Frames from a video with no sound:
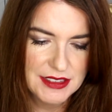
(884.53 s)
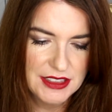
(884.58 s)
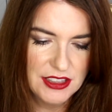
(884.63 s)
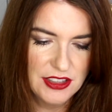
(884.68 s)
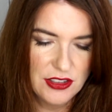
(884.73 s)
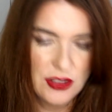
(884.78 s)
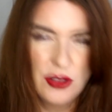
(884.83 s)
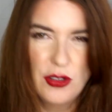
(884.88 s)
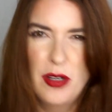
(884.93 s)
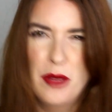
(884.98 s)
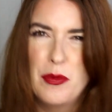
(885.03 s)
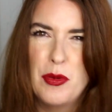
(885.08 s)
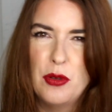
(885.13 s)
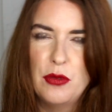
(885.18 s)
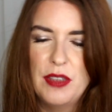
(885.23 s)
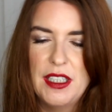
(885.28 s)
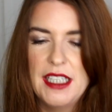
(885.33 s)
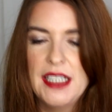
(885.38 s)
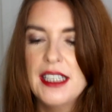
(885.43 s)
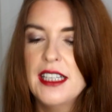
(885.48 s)
shouldn't call it a
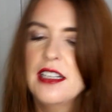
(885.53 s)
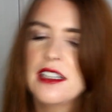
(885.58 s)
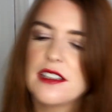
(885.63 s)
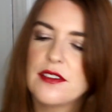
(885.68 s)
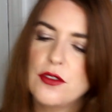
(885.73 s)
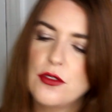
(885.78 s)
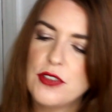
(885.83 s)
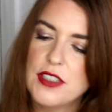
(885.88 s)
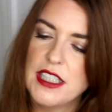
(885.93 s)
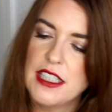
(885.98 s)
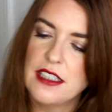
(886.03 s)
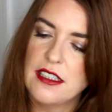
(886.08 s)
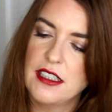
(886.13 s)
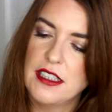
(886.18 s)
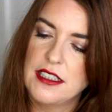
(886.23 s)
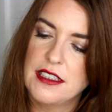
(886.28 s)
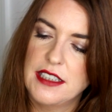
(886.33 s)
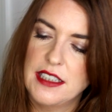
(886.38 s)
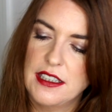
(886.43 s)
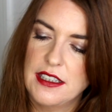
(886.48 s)
ball really, it's
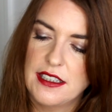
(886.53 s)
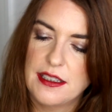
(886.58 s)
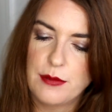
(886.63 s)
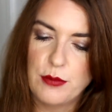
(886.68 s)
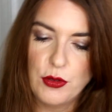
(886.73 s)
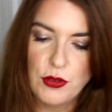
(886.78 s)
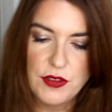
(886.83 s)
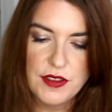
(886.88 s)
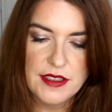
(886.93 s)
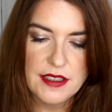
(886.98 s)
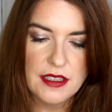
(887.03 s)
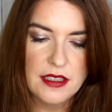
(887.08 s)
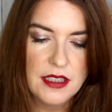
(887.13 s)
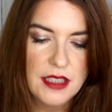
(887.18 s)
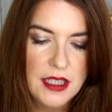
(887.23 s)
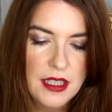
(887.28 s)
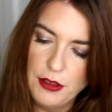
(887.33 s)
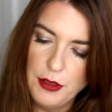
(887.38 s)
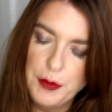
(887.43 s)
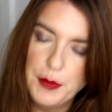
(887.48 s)
$14.90 this bronzer.
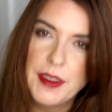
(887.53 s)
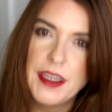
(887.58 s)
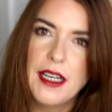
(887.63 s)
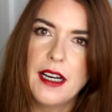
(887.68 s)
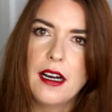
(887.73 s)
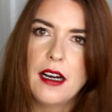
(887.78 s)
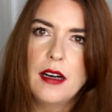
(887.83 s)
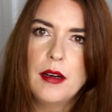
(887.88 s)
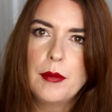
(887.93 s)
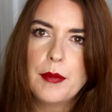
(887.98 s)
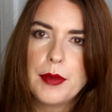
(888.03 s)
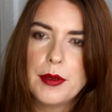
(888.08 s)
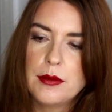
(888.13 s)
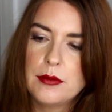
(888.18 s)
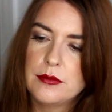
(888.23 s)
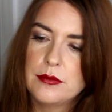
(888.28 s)
You open it up